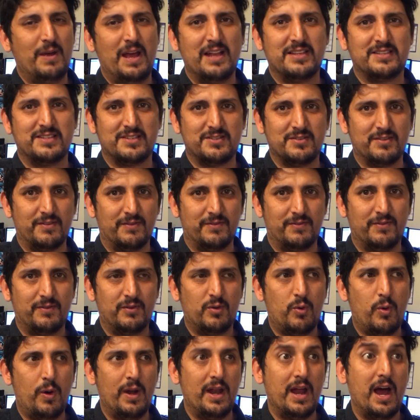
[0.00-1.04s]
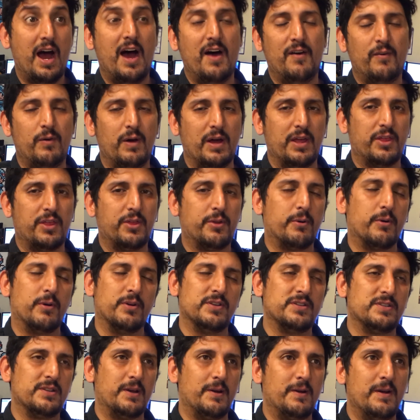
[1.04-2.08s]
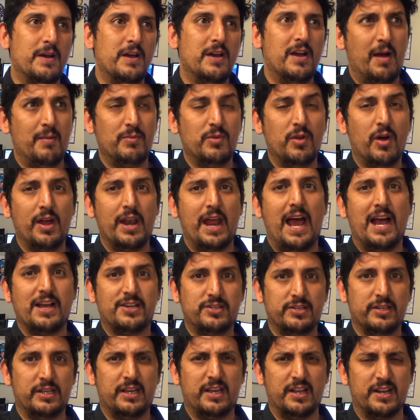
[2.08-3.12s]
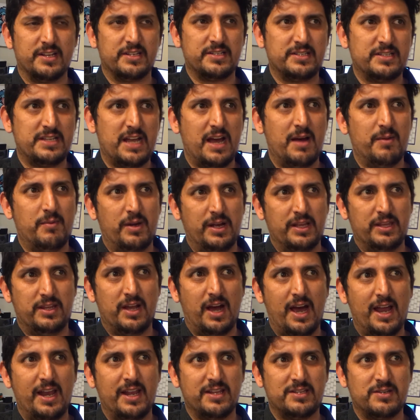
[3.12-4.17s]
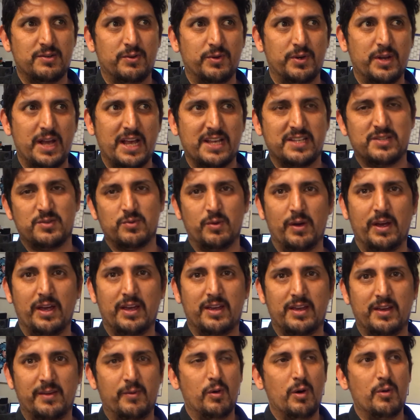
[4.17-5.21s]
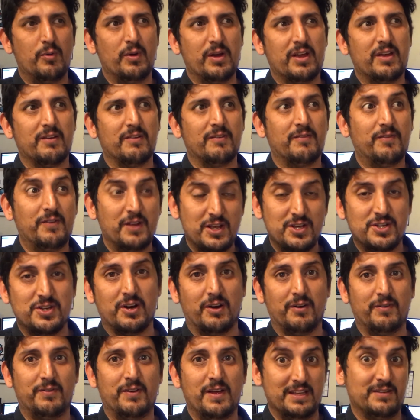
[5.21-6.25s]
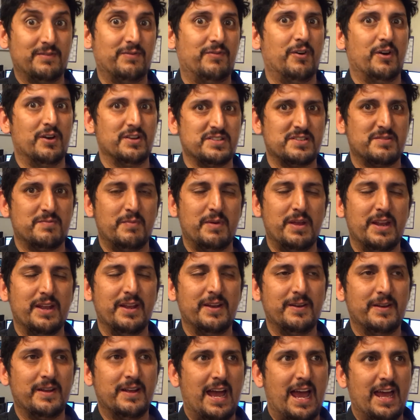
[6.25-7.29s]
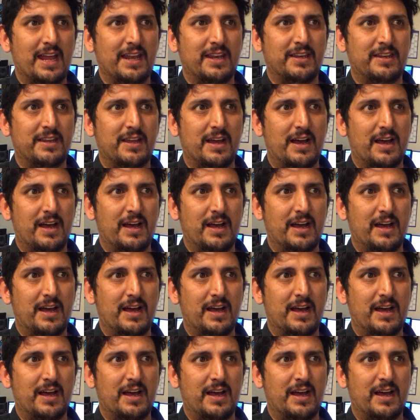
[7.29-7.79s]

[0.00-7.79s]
We had to sort of quit halfway through, so I'm not actually going to start my diet until next week when we can finish off this first minute, and